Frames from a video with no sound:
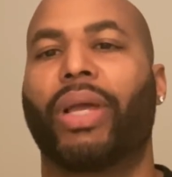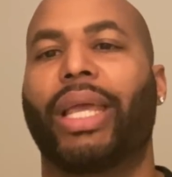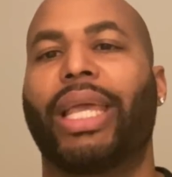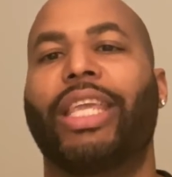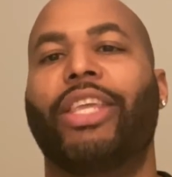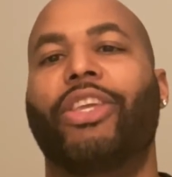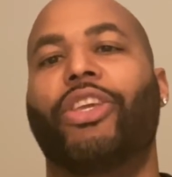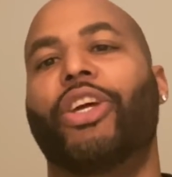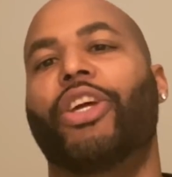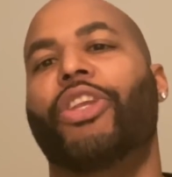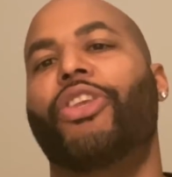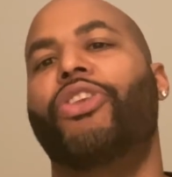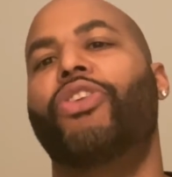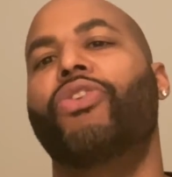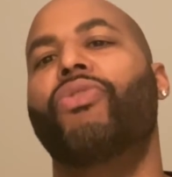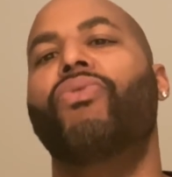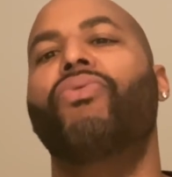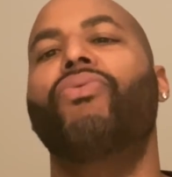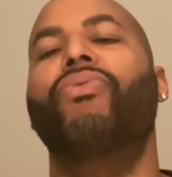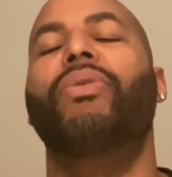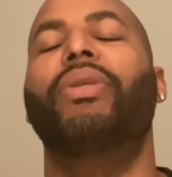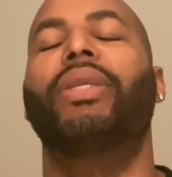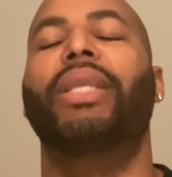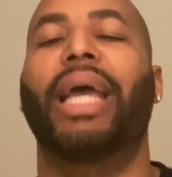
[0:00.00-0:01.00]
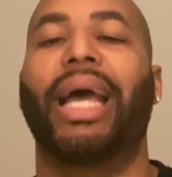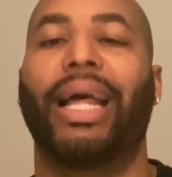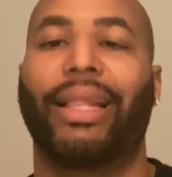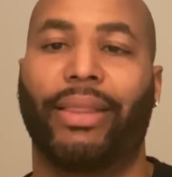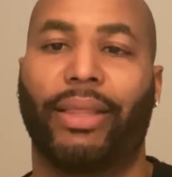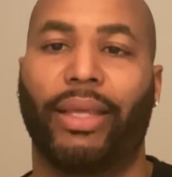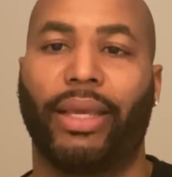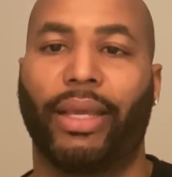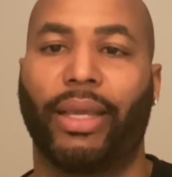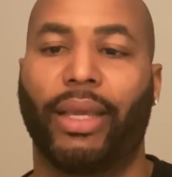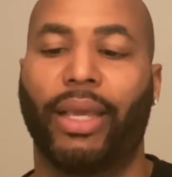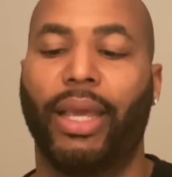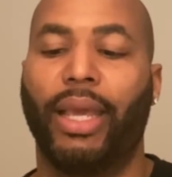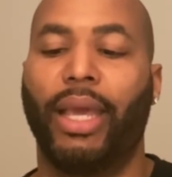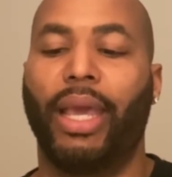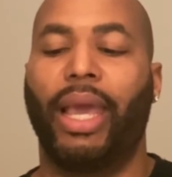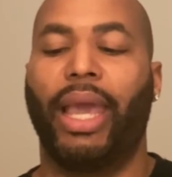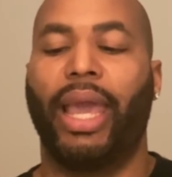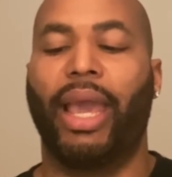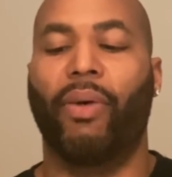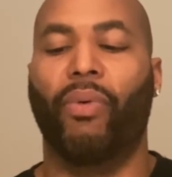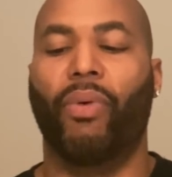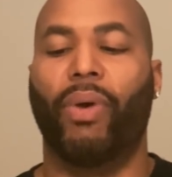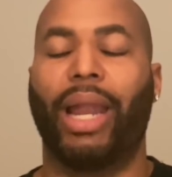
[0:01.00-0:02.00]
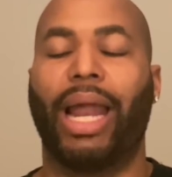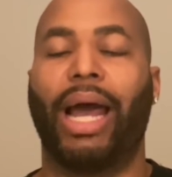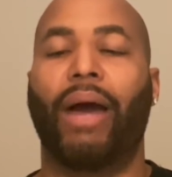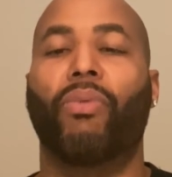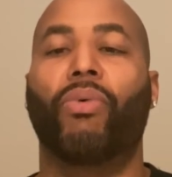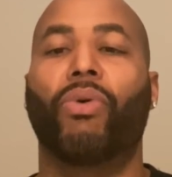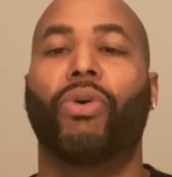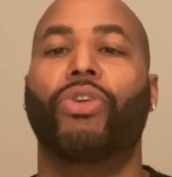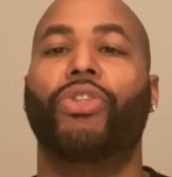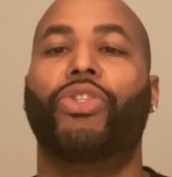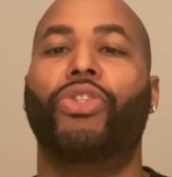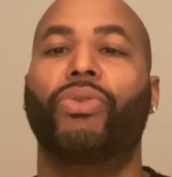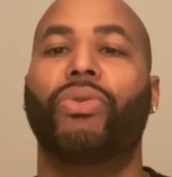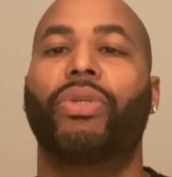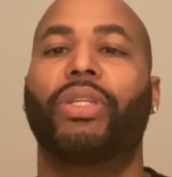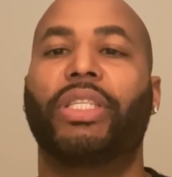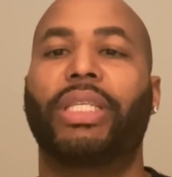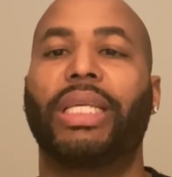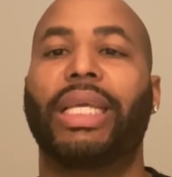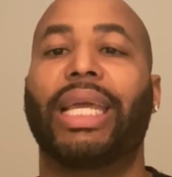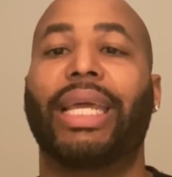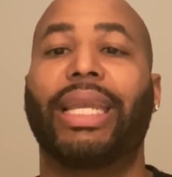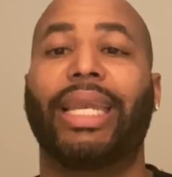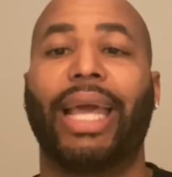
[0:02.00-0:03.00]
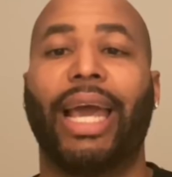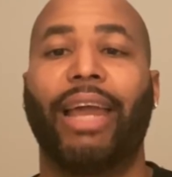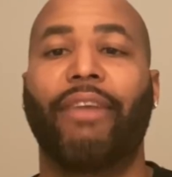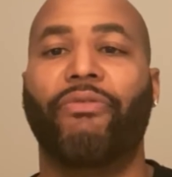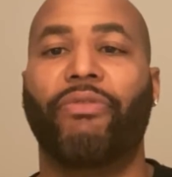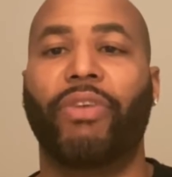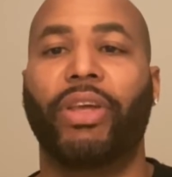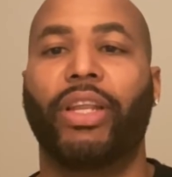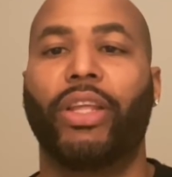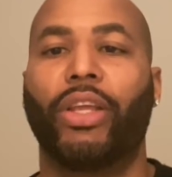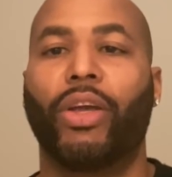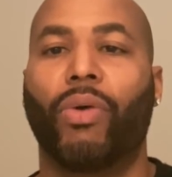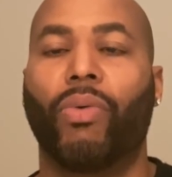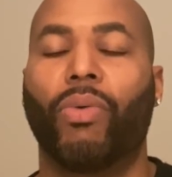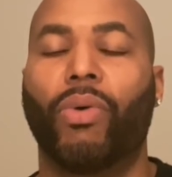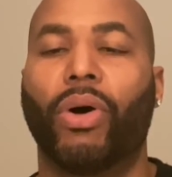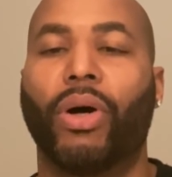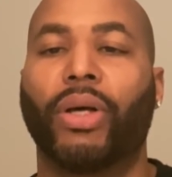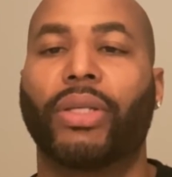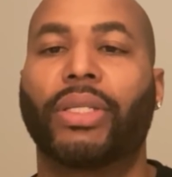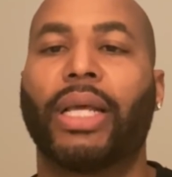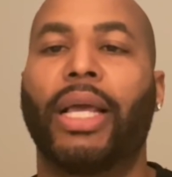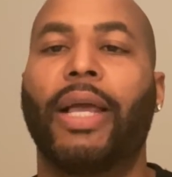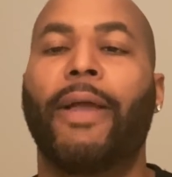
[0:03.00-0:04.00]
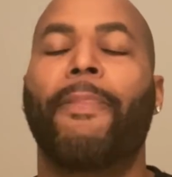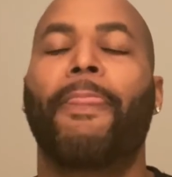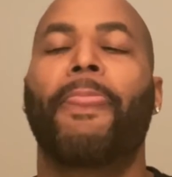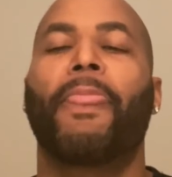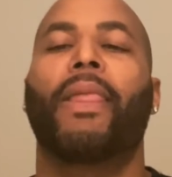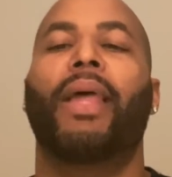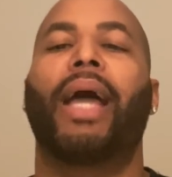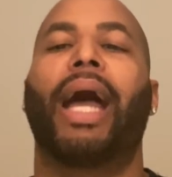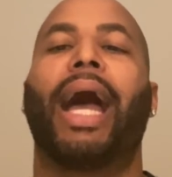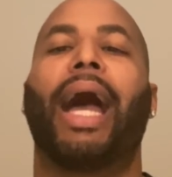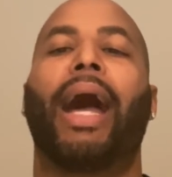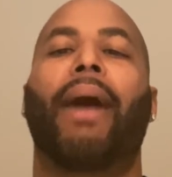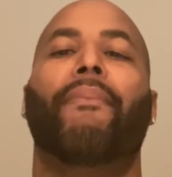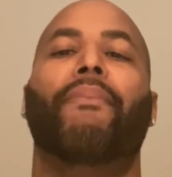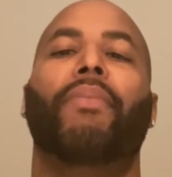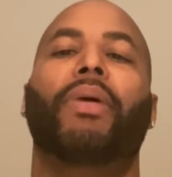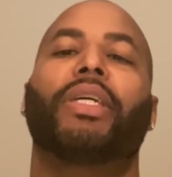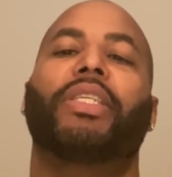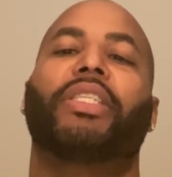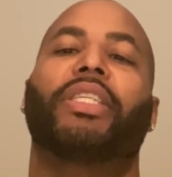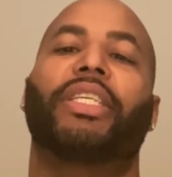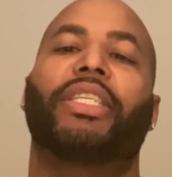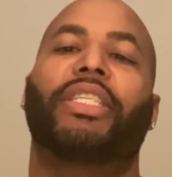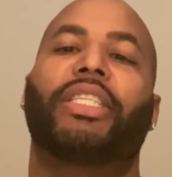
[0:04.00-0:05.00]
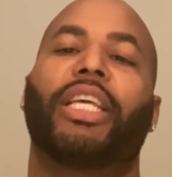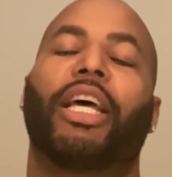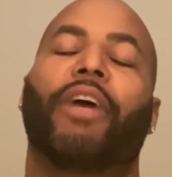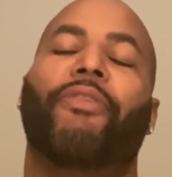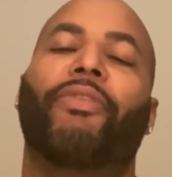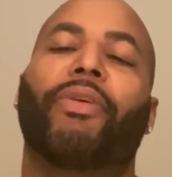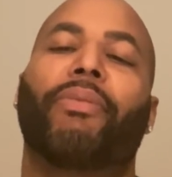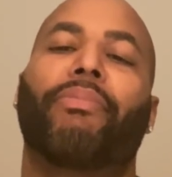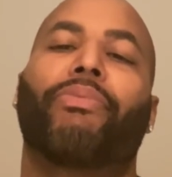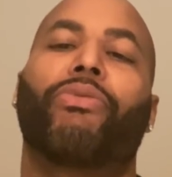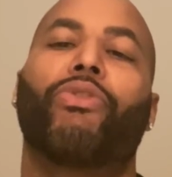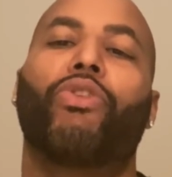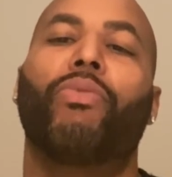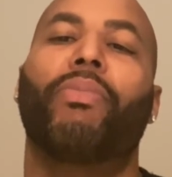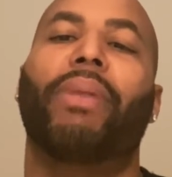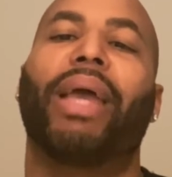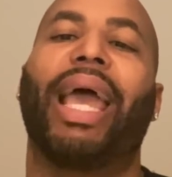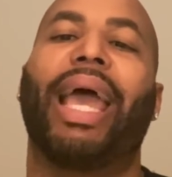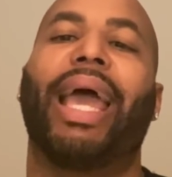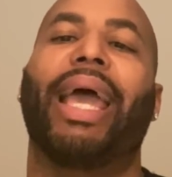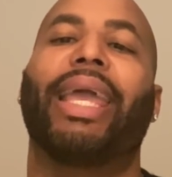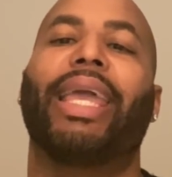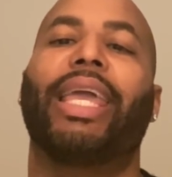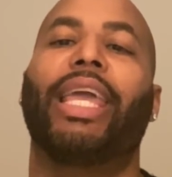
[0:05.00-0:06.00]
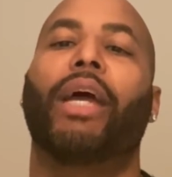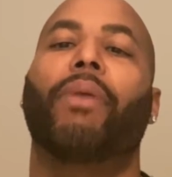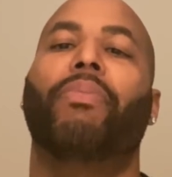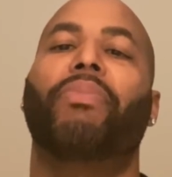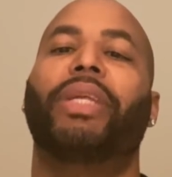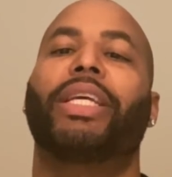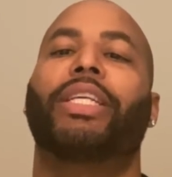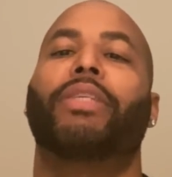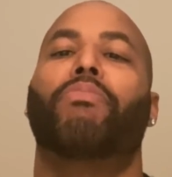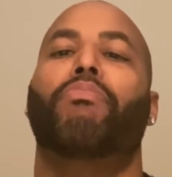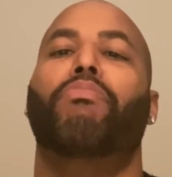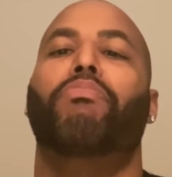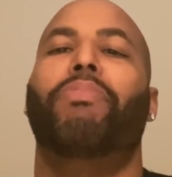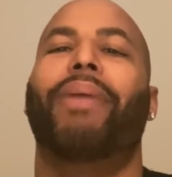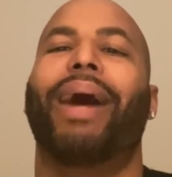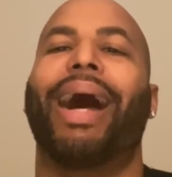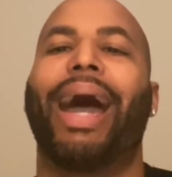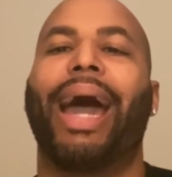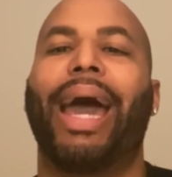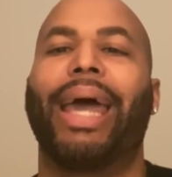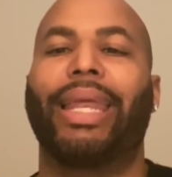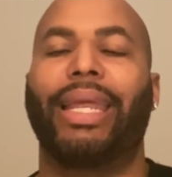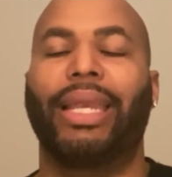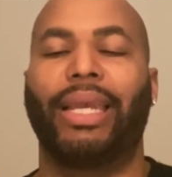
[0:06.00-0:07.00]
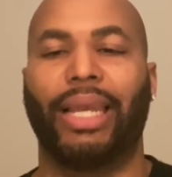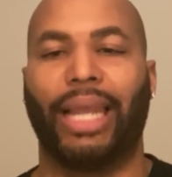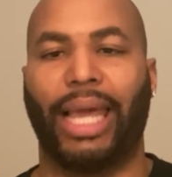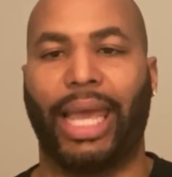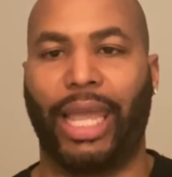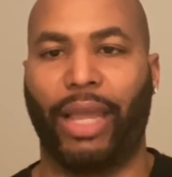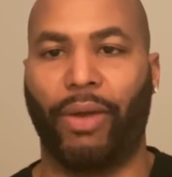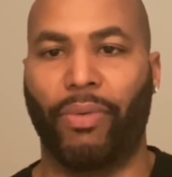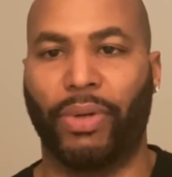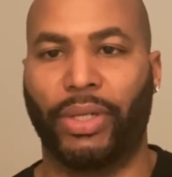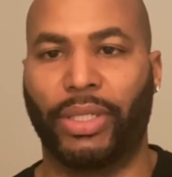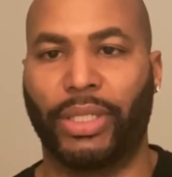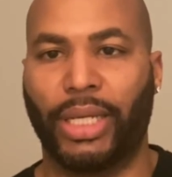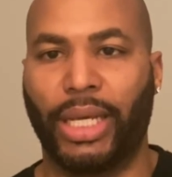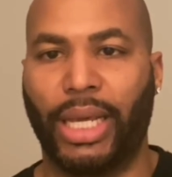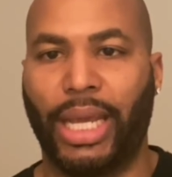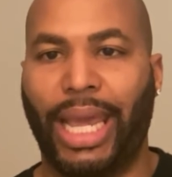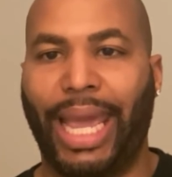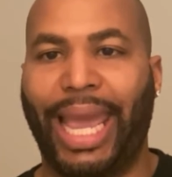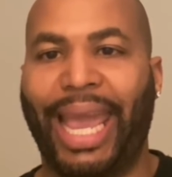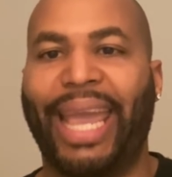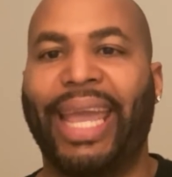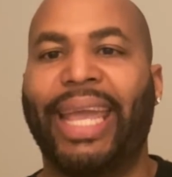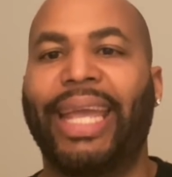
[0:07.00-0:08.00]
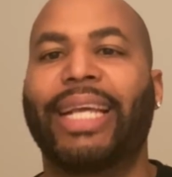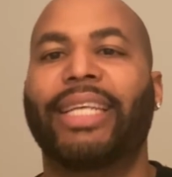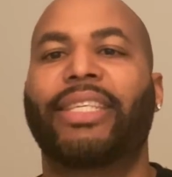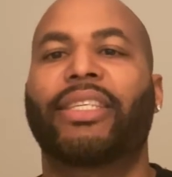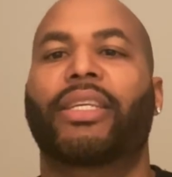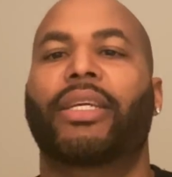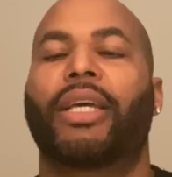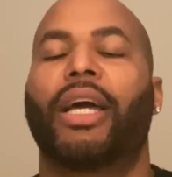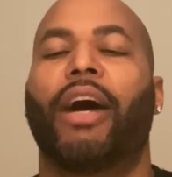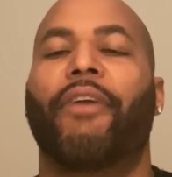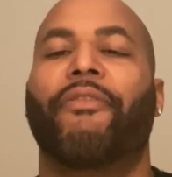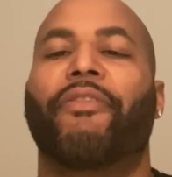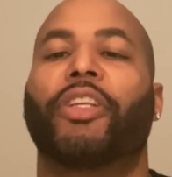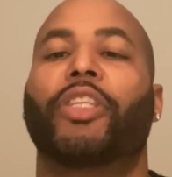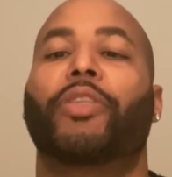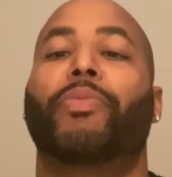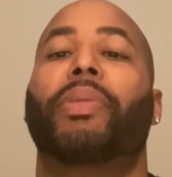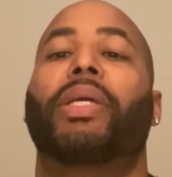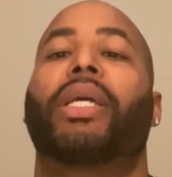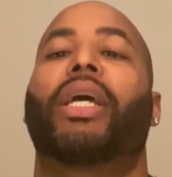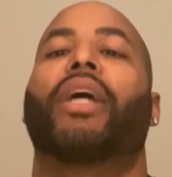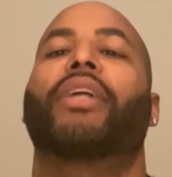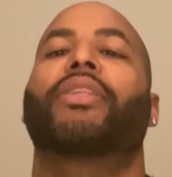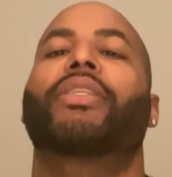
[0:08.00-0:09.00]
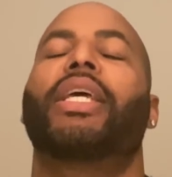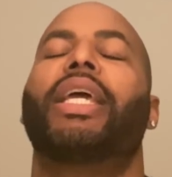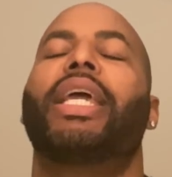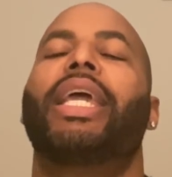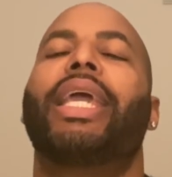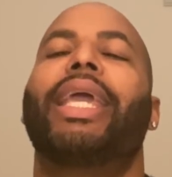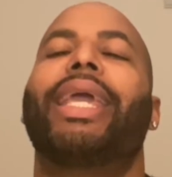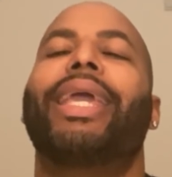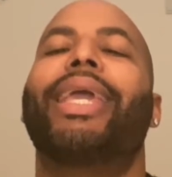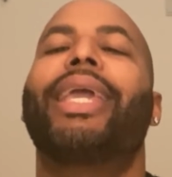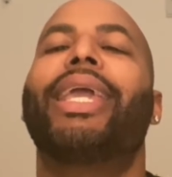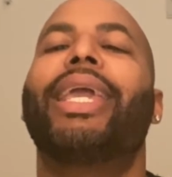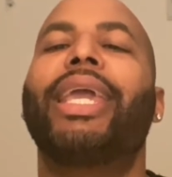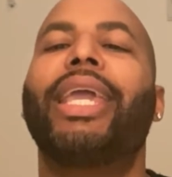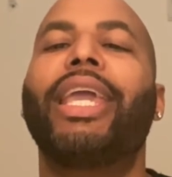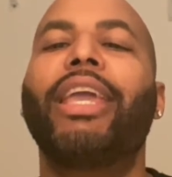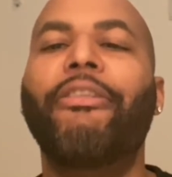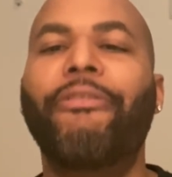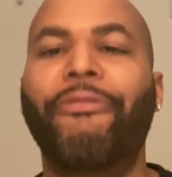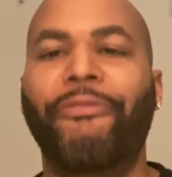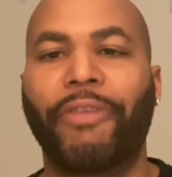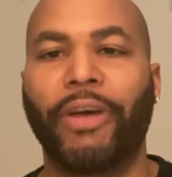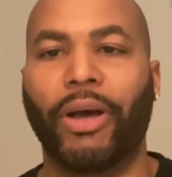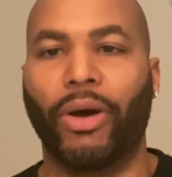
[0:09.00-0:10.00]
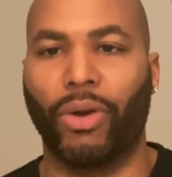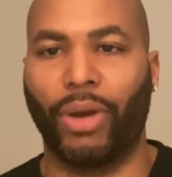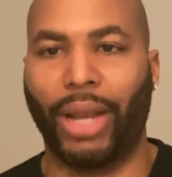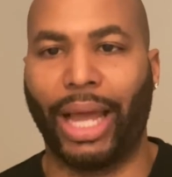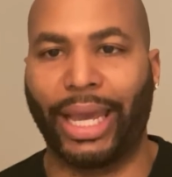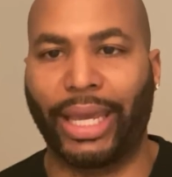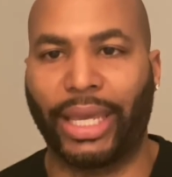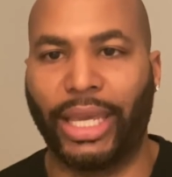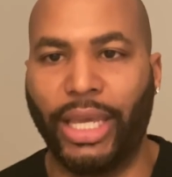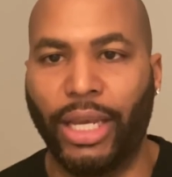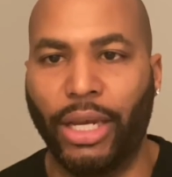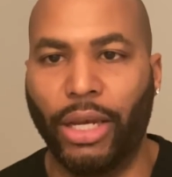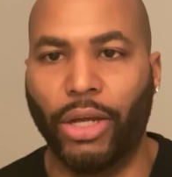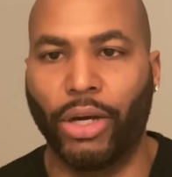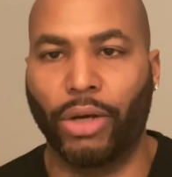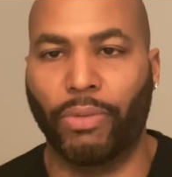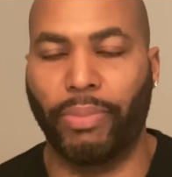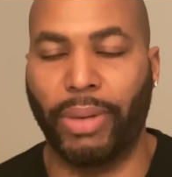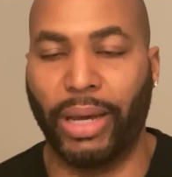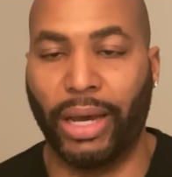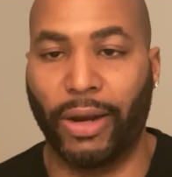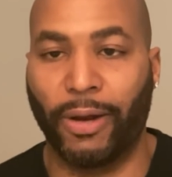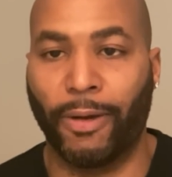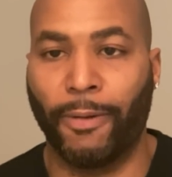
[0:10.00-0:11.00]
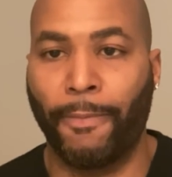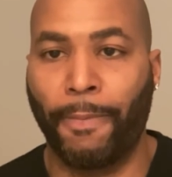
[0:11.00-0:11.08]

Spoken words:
You do nothing. And what I want you to see in that video was how much the self-improvement had helped his body language and his confidence because he felt like he looked better.